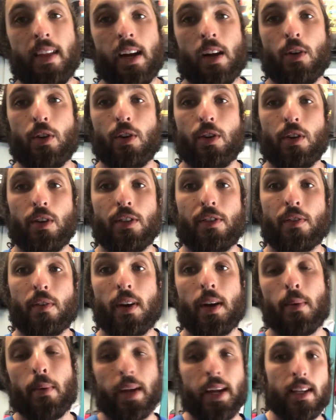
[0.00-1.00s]
then I'll do
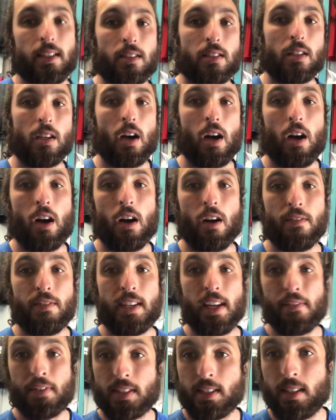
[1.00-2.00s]
3 weeks of
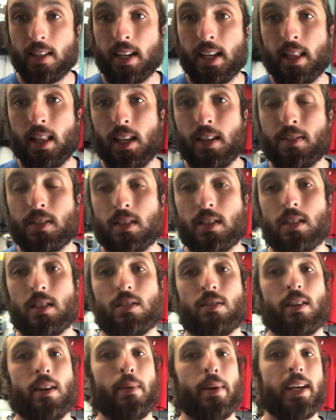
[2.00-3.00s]
deficit deadlifts,
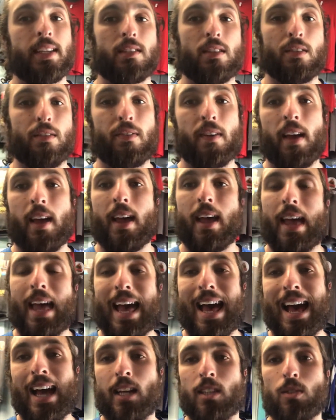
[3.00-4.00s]
3 weeks of
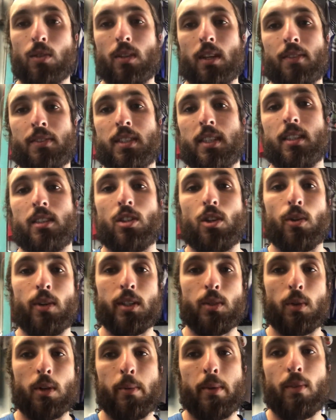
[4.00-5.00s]
axle deficits. You
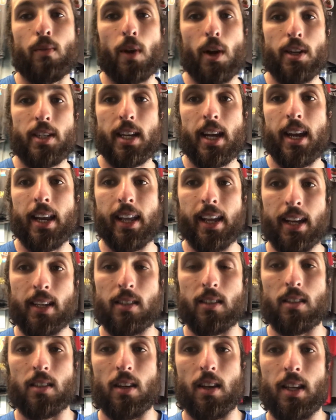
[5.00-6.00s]
always want to be rotating
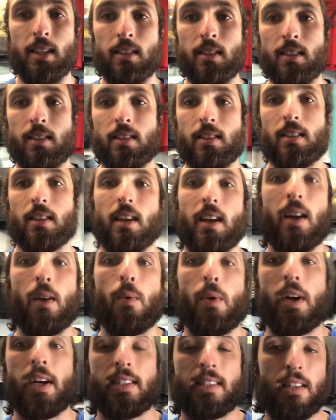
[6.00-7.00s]
exercises, and it
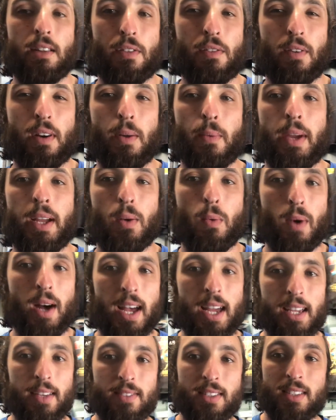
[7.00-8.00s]
works in 3-week
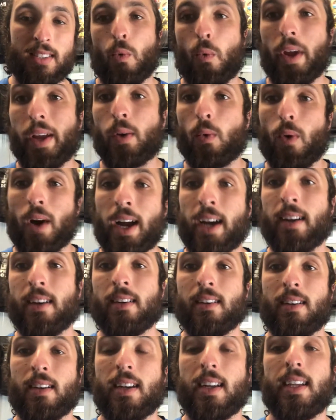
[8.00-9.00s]
waves. Week
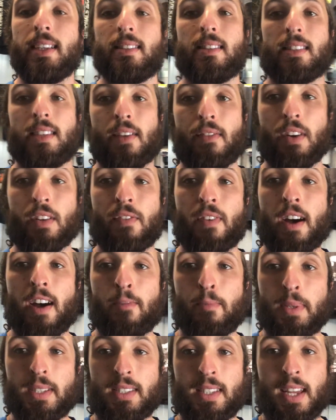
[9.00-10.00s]
1 is
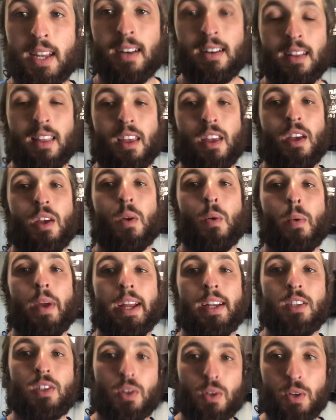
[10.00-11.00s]
75%,
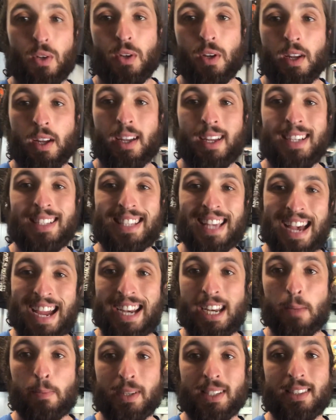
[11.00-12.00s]
week 2 is
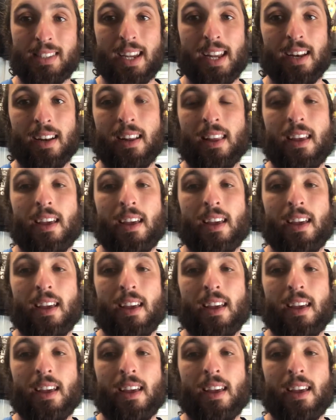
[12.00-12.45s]
80%,